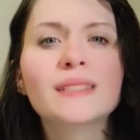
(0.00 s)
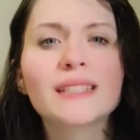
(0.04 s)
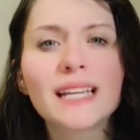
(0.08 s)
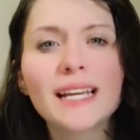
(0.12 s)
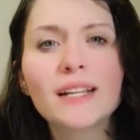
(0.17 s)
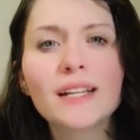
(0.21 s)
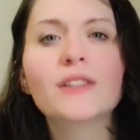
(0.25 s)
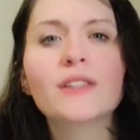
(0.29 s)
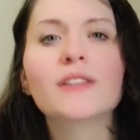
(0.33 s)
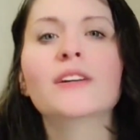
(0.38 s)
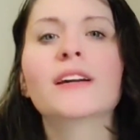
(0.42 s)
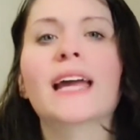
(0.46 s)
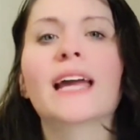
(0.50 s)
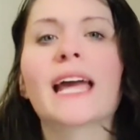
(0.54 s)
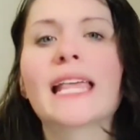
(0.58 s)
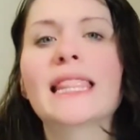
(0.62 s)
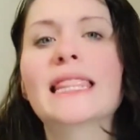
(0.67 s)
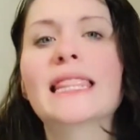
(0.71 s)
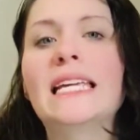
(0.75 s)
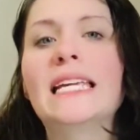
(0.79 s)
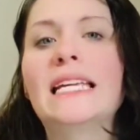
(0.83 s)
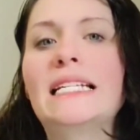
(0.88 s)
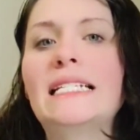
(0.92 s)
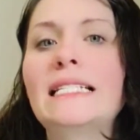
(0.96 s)
Take a look
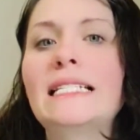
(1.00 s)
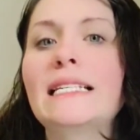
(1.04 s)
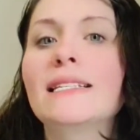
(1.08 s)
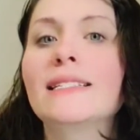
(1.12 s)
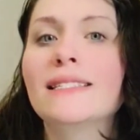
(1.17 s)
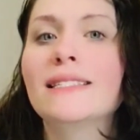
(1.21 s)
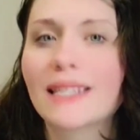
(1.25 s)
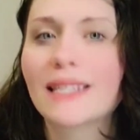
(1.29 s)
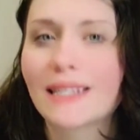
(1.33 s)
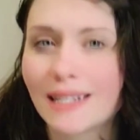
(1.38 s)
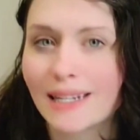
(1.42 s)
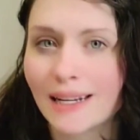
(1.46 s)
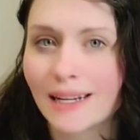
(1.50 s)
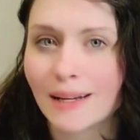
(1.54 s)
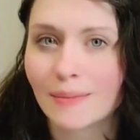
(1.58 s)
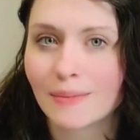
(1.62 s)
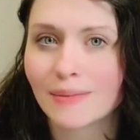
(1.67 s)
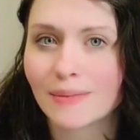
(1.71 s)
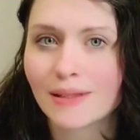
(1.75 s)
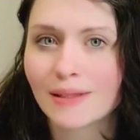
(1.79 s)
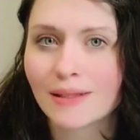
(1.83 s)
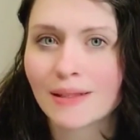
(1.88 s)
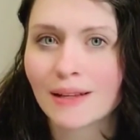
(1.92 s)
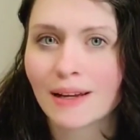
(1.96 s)
at these
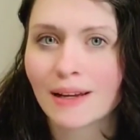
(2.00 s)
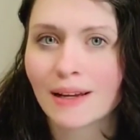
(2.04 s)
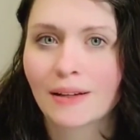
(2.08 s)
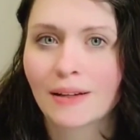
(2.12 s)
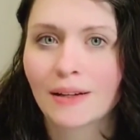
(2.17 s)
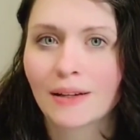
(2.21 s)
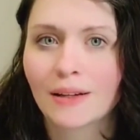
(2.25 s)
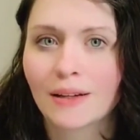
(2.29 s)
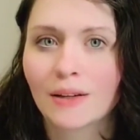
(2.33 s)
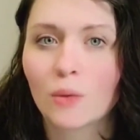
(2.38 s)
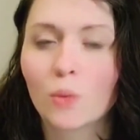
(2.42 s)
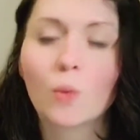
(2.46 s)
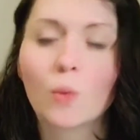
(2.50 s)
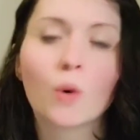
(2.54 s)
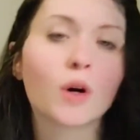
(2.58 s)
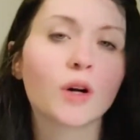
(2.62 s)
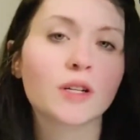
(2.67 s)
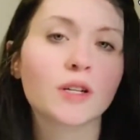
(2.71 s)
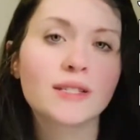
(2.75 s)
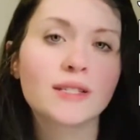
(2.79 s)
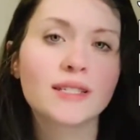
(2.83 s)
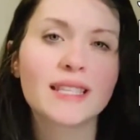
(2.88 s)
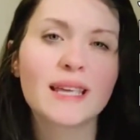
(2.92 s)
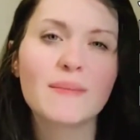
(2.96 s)
synonyms,
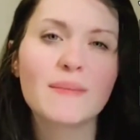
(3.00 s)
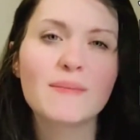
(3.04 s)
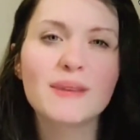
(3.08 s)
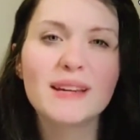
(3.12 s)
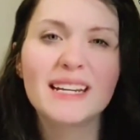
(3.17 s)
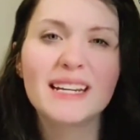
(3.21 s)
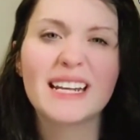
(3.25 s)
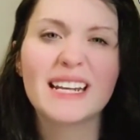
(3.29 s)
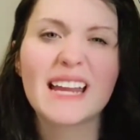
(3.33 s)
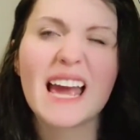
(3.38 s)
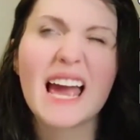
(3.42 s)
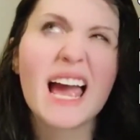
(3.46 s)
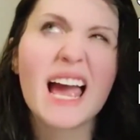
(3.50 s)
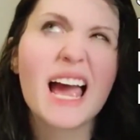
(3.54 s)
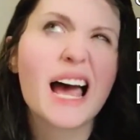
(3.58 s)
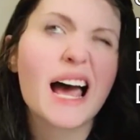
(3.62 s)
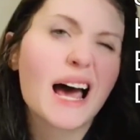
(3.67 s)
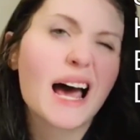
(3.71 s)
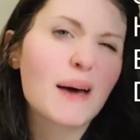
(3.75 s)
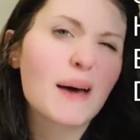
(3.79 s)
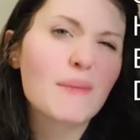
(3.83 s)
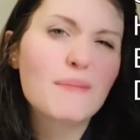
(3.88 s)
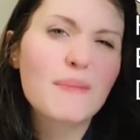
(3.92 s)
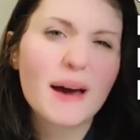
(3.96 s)
words that mean
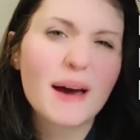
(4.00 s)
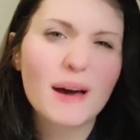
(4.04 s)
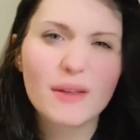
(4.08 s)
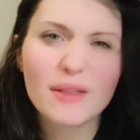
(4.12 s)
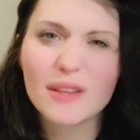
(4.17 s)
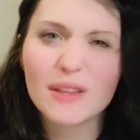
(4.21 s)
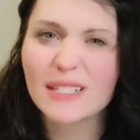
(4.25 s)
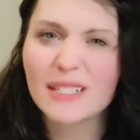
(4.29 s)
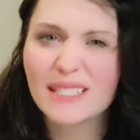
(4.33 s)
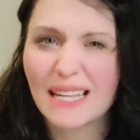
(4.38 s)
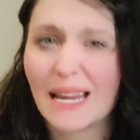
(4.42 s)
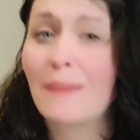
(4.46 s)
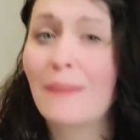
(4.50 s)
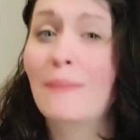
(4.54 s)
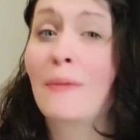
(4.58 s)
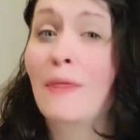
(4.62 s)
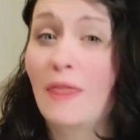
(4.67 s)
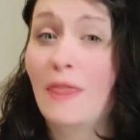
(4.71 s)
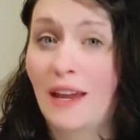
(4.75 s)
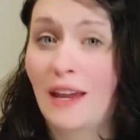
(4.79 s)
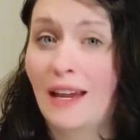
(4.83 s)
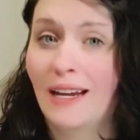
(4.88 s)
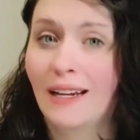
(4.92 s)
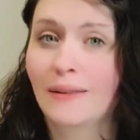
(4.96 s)
about the same
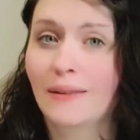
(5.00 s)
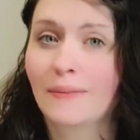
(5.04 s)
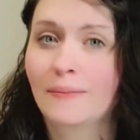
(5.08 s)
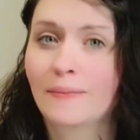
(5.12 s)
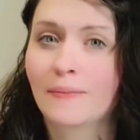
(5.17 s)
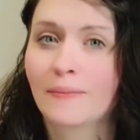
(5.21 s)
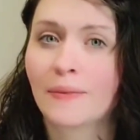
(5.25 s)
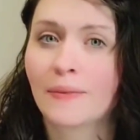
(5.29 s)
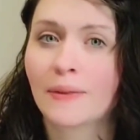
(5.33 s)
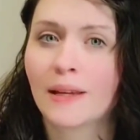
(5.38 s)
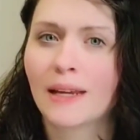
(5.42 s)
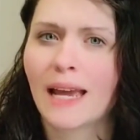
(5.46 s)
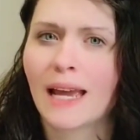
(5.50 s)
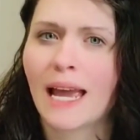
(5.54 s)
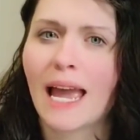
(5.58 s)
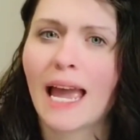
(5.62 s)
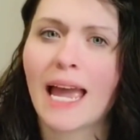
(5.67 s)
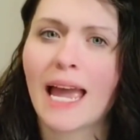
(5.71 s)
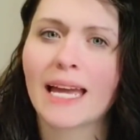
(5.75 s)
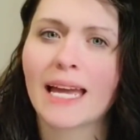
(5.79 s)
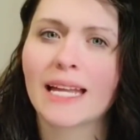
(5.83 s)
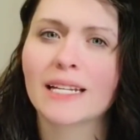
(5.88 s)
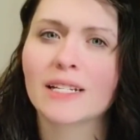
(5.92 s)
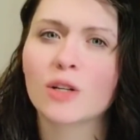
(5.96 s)
thing,
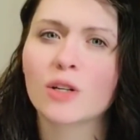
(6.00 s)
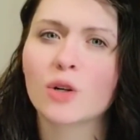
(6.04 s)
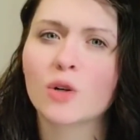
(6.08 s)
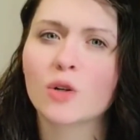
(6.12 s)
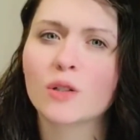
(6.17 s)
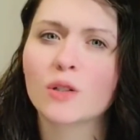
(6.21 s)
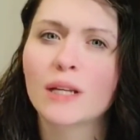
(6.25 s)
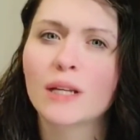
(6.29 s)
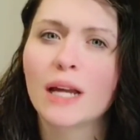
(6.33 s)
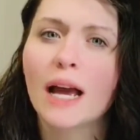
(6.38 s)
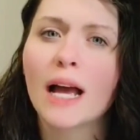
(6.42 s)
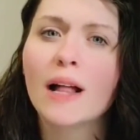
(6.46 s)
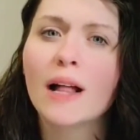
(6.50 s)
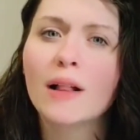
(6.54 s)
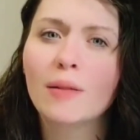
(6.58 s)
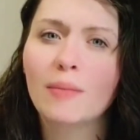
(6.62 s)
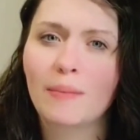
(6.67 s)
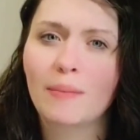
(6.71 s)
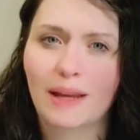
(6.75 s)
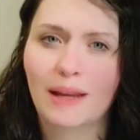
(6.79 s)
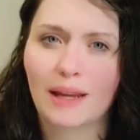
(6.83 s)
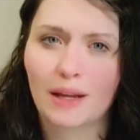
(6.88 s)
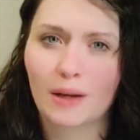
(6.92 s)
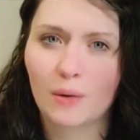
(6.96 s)
and tell
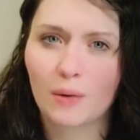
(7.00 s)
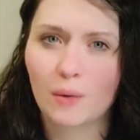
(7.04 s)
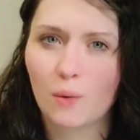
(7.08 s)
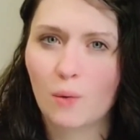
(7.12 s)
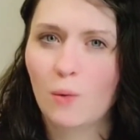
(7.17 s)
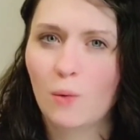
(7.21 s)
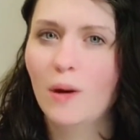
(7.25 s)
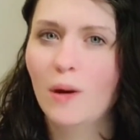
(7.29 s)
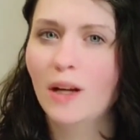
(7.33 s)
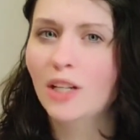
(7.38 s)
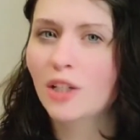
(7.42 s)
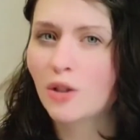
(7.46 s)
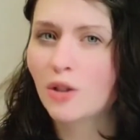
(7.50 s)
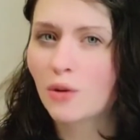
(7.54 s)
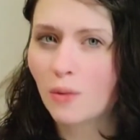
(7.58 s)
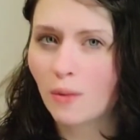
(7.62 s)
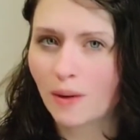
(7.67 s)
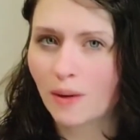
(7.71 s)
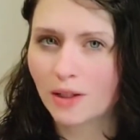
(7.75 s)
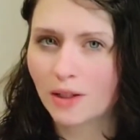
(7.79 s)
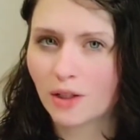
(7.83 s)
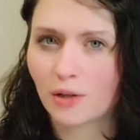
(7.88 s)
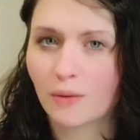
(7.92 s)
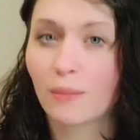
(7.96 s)
me which
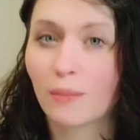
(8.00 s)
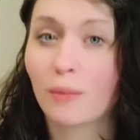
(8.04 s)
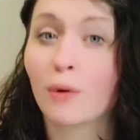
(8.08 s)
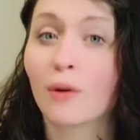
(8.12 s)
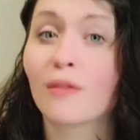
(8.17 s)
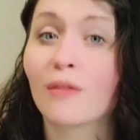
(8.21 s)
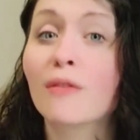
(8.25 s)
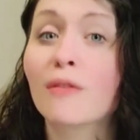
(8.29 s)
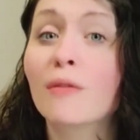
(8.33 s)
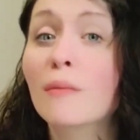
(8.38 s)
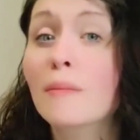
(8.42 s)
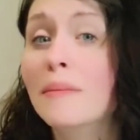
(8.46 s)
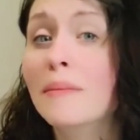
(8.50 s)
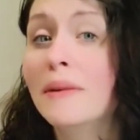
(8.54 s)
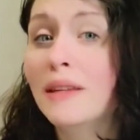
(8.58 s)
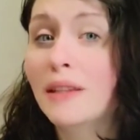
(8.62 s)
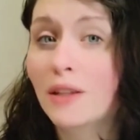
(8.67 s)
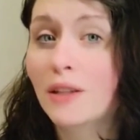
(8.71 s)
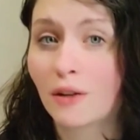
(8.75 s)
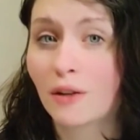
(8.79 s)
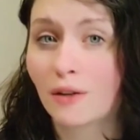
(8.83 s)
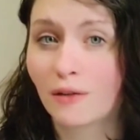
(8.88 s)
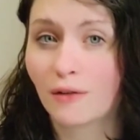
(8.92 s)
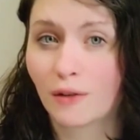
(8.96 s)
ones are more
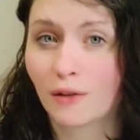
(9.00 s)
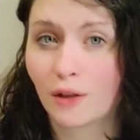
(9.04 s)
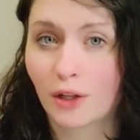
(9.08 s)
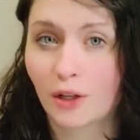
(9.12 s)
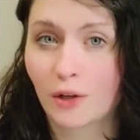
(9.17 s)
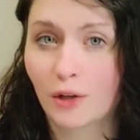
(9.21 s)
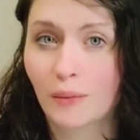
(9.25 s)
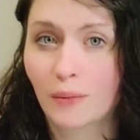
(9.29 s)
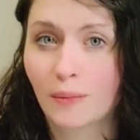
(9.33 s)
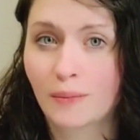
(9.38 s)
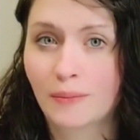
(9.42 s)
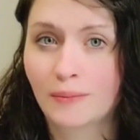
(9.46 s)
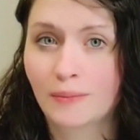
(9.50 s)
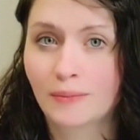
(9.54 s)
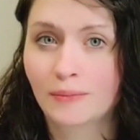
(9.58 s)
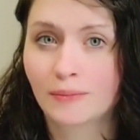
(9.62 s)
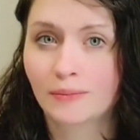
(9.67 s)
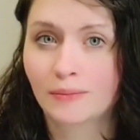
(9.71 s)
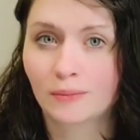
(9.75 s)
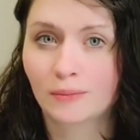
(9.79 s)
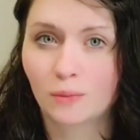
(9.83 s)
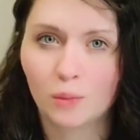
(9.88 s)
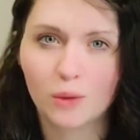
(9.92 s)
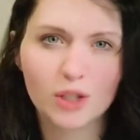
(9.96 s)
familiar for you.
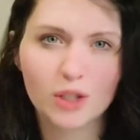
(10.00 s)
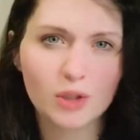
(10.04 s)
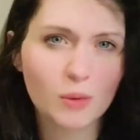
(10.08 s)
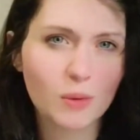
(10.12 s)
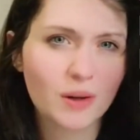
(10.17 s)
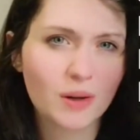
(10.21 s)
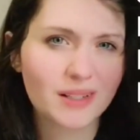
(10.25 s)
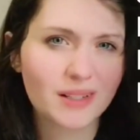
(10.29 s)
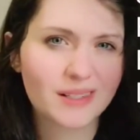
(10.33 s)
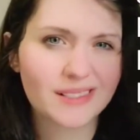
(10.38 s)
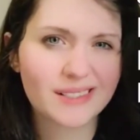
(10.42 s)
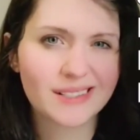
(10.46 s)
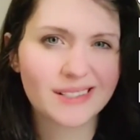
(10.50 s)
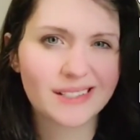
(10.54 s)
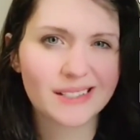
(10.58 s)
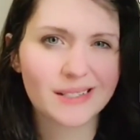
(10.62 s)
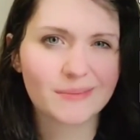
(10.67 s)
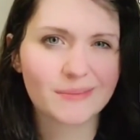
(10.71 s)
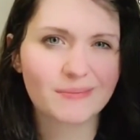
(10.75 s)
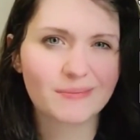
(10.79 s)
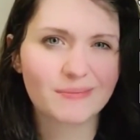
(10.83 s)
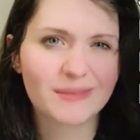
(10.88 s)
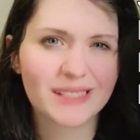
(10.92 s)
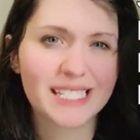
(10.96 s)
Which ones
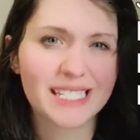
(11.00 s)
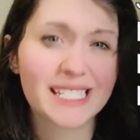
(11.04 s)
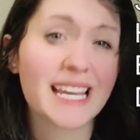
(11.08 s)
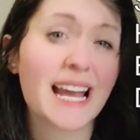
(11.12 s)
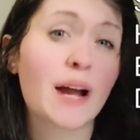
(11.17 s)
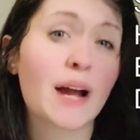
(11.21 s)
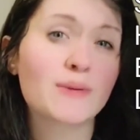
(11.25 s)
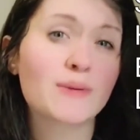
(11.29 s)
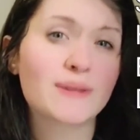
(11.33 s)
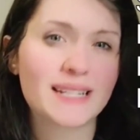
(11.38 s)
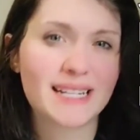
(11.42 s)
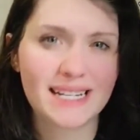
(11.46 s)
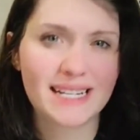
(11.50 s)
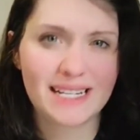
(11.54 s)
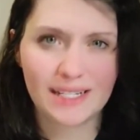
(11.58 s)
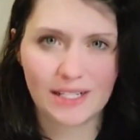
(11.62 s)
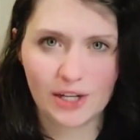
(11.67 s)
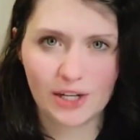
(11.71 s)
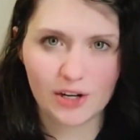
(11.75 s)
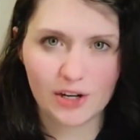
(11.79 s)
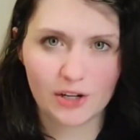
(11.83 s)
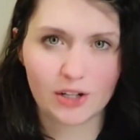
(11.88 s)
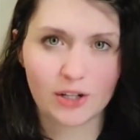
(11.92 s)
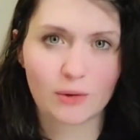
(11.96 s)
sound
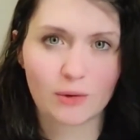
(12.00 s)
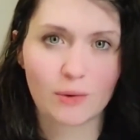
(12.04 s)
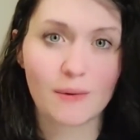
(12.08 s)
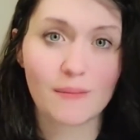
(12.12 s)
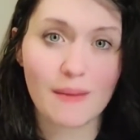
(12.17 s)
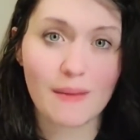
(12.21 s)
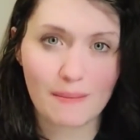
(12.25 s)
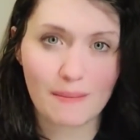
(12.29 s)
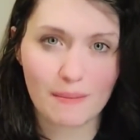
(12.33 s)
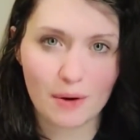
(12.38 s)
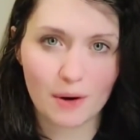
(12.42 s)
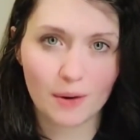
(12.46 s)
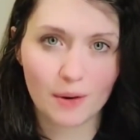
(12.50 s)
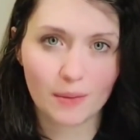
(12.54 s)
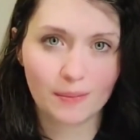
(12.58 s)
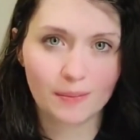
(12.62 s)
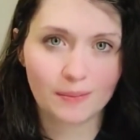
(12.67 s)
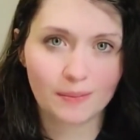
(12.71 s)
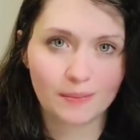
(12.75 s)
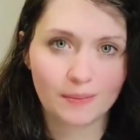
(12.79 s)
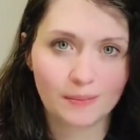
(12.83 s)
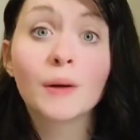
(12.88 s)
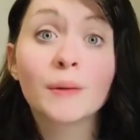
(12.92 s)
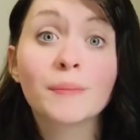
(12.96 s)
easier to remember?
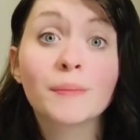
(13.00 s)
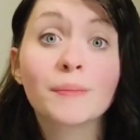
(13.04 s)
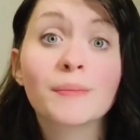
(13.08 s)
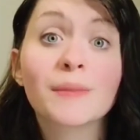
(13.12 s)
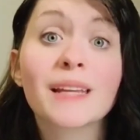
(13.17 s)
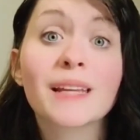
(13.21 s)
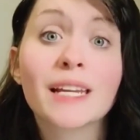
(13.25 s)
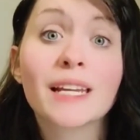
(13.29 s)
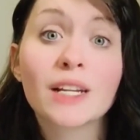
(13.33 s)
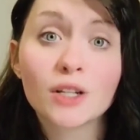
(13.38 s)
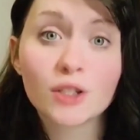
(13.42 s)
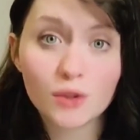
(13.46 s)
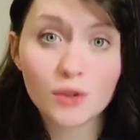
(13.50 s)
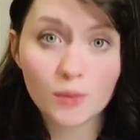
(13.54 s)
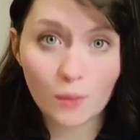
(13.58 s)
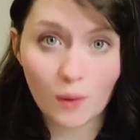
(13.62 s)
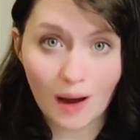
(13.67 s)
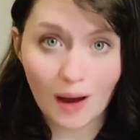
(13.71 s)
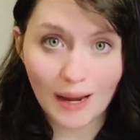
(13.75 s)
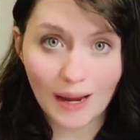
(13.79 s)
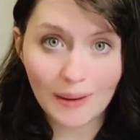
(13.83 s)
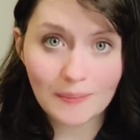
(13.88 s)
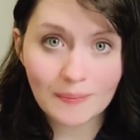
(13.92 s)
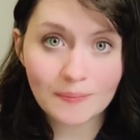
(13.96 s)
Well, here's
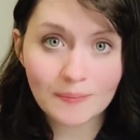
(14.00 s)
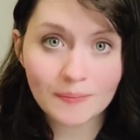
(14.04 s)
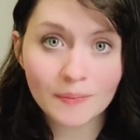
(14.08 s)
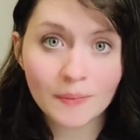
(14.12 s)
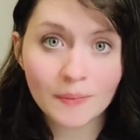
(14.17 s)
why.